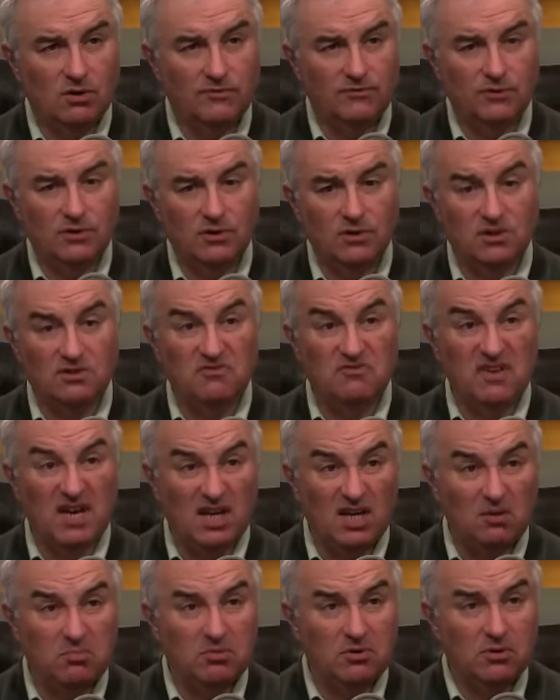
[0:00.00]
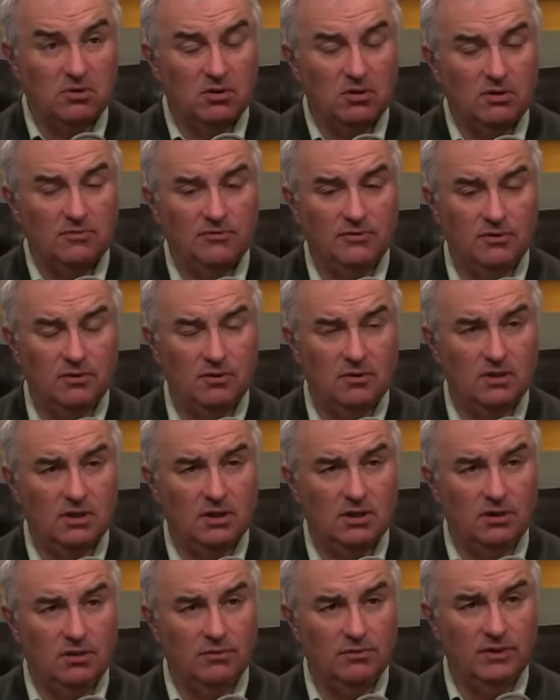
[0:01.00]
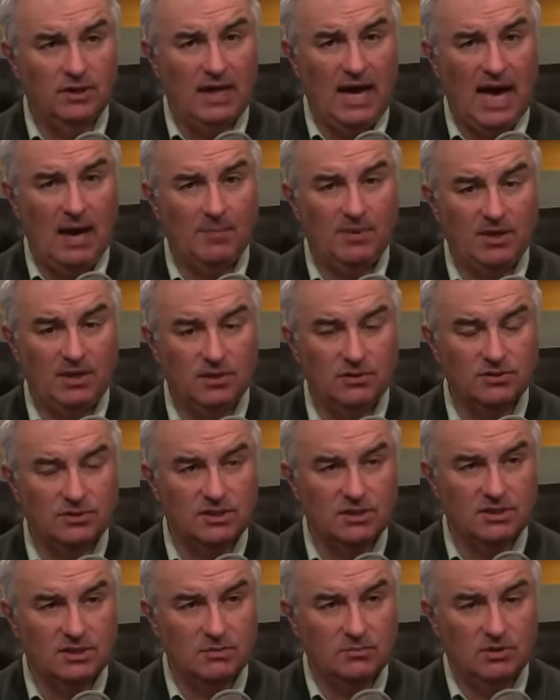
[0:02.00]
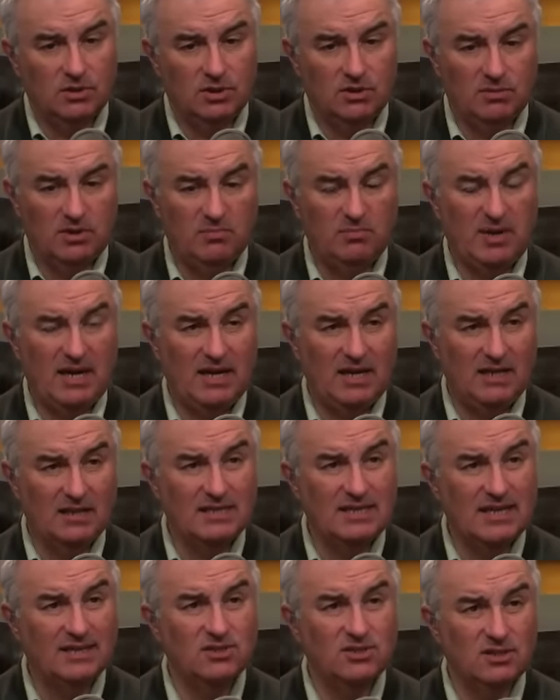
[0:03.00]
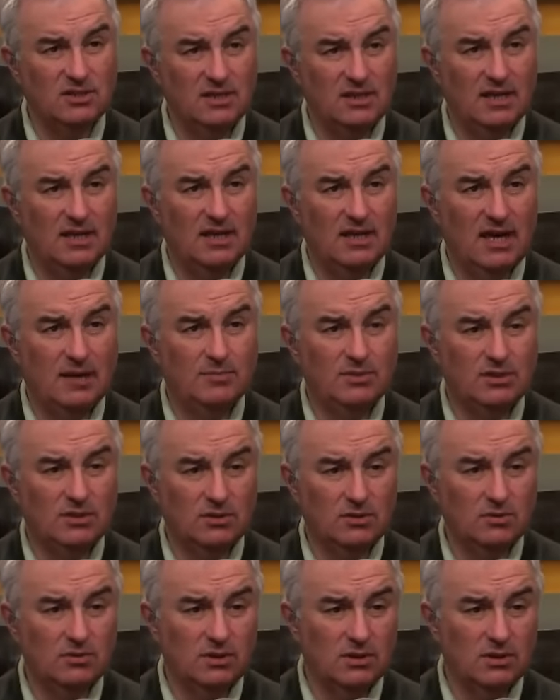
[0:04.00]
if you're a developer, or if you're, you know, the app ecosystem, you're going to be paying attention to that. Absolutely.